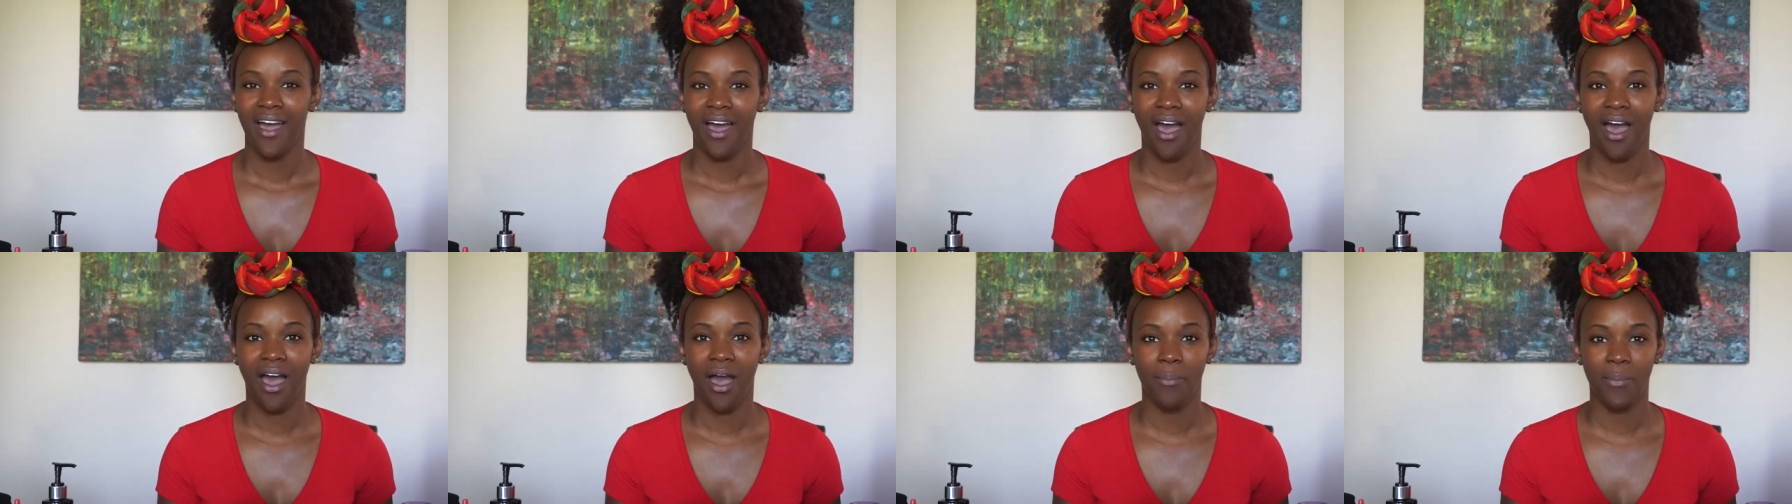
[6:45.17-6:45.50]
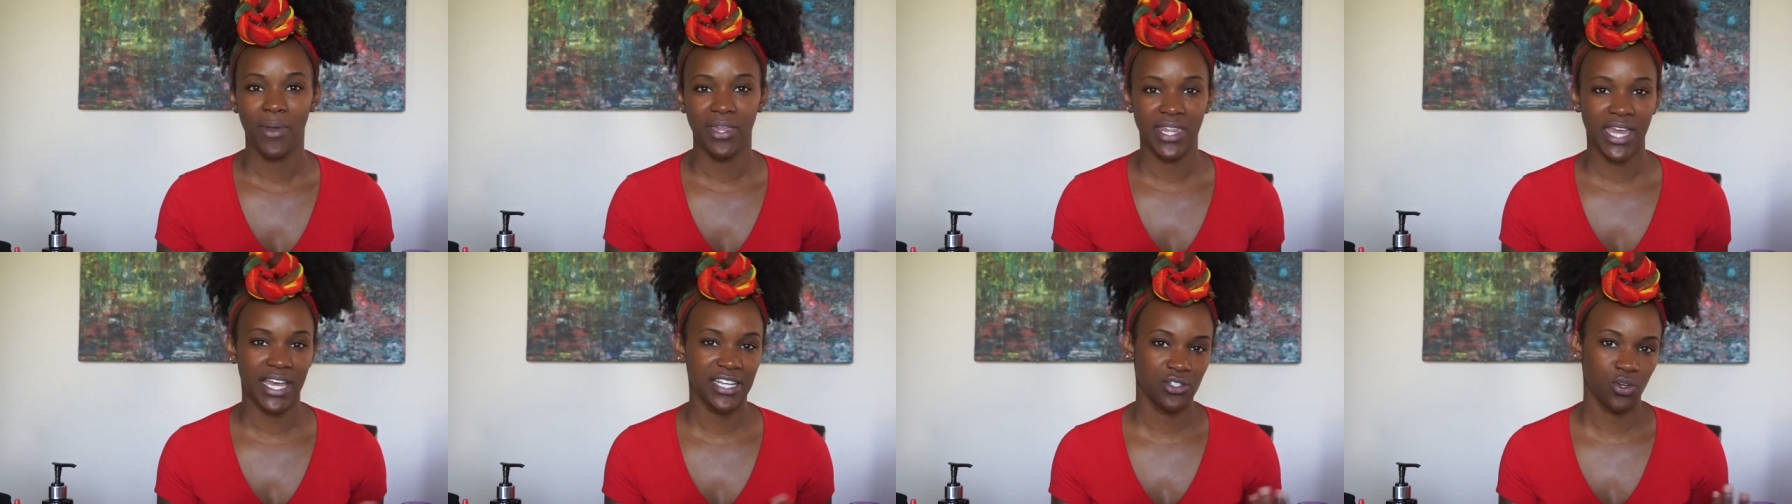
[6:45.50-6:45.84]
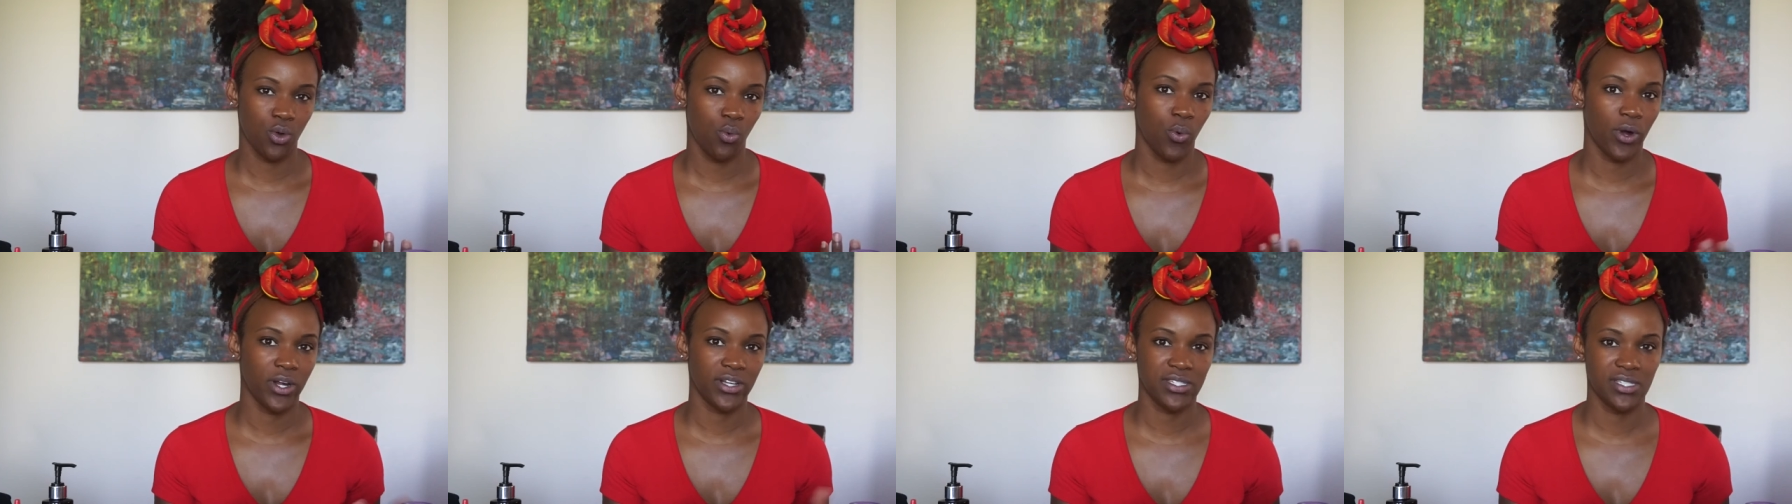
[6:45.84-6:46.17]
Um, and that's
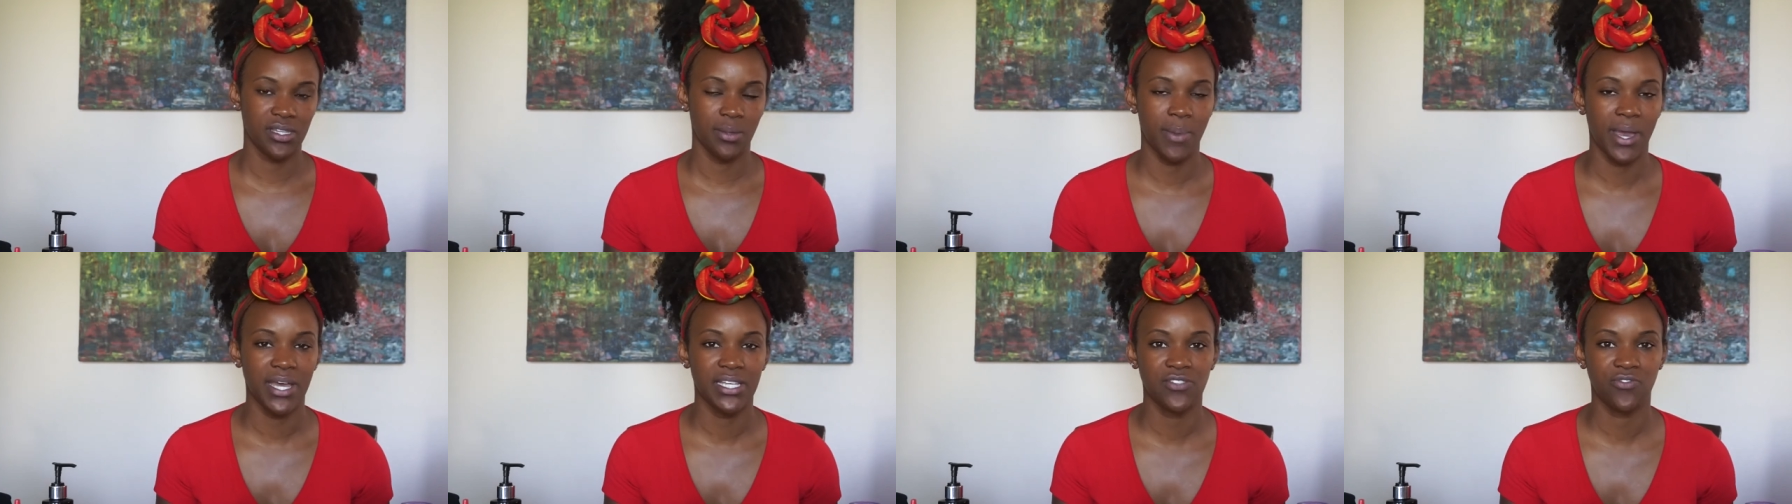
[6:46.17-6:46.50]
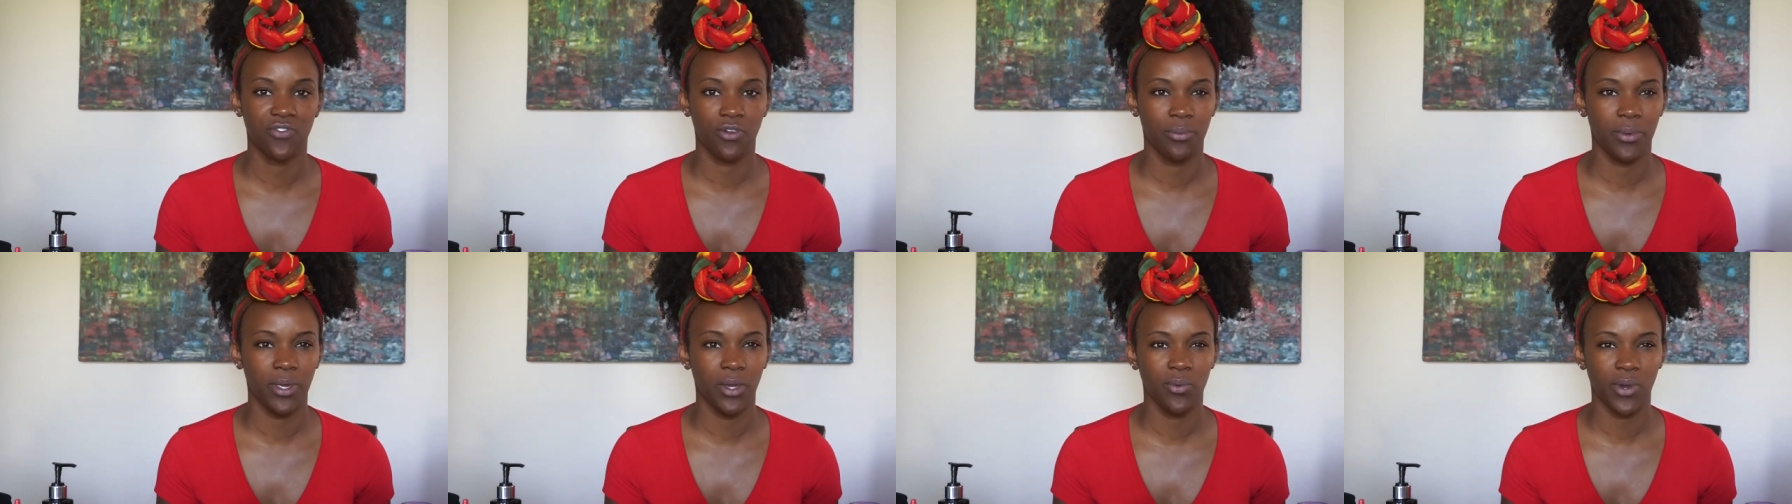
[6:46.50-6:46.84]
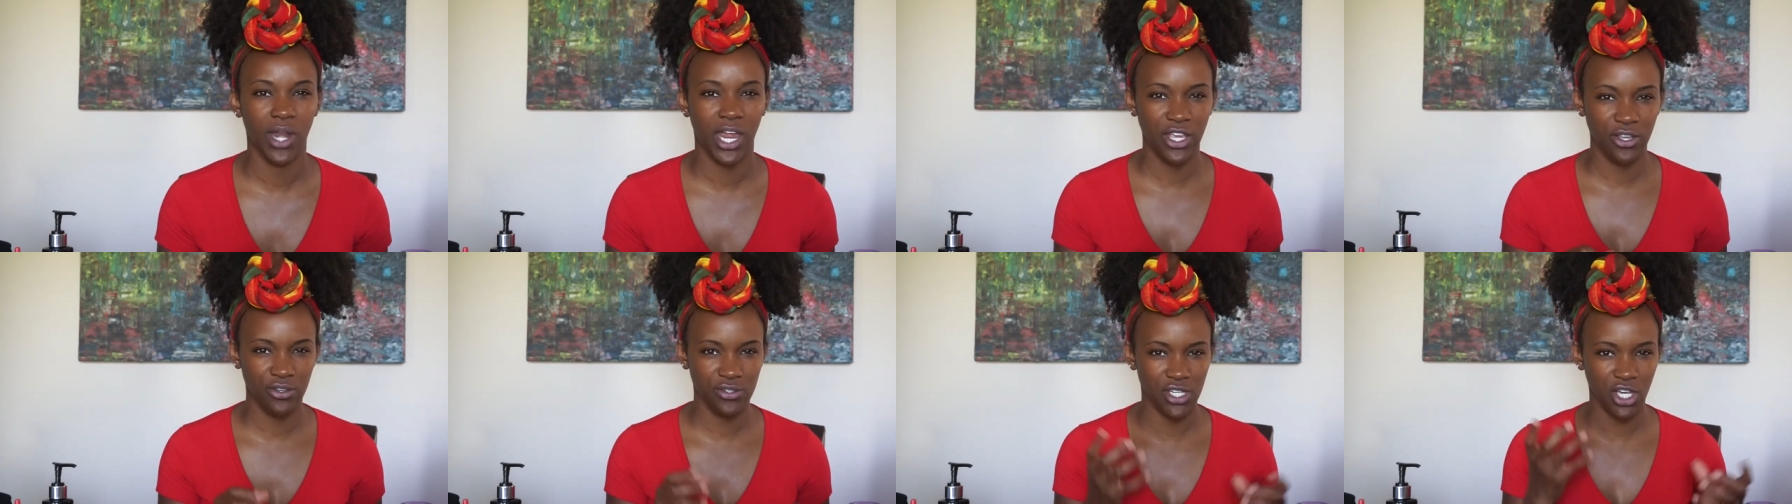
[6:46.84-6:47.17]
what works the best for me.
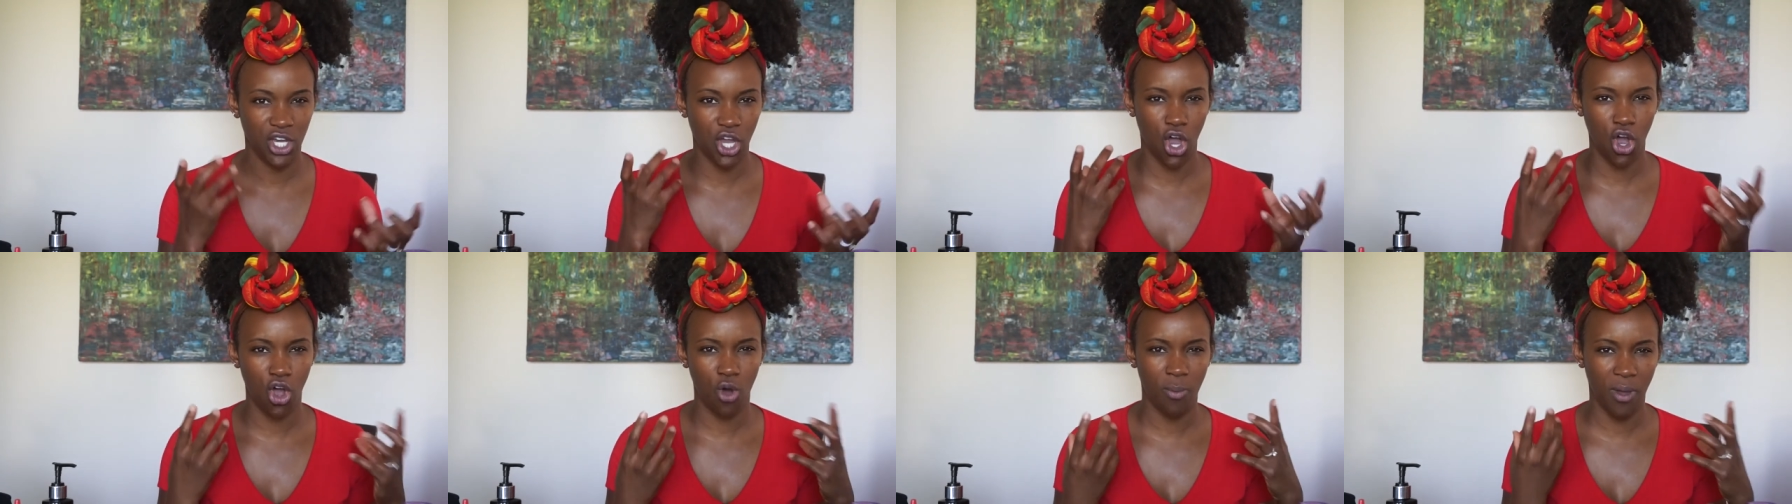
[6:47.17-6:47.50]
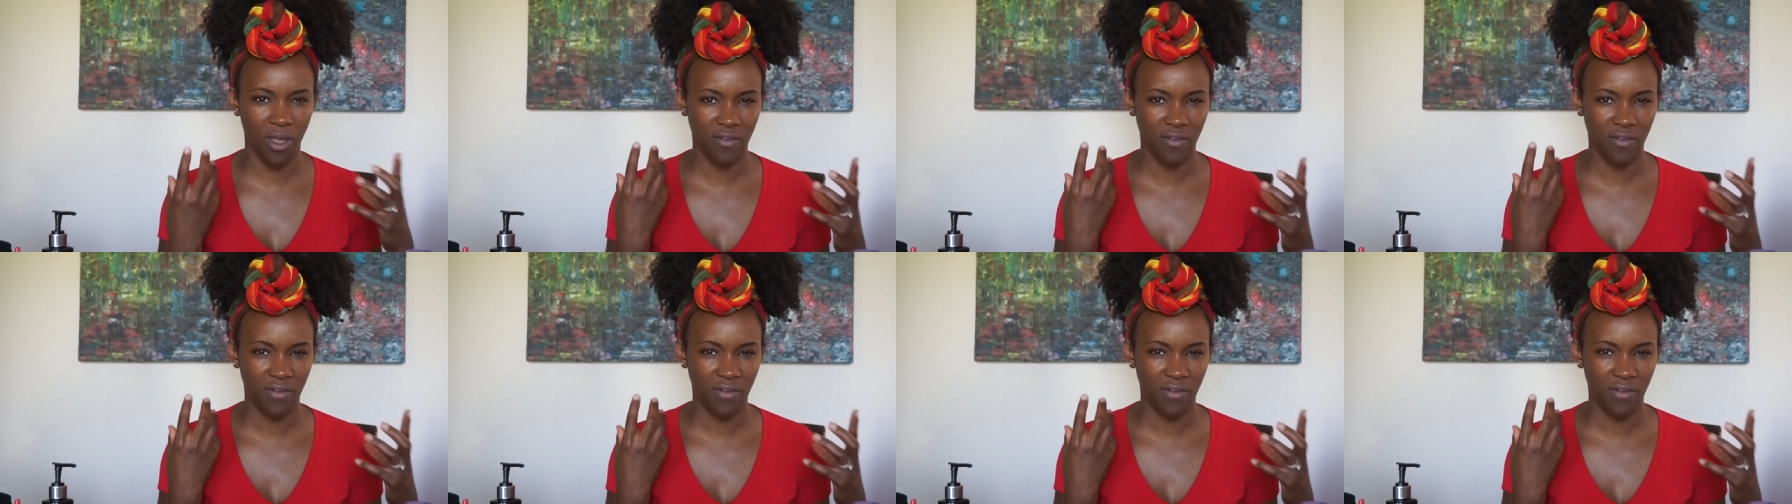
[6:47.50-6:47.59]
When I use a comb,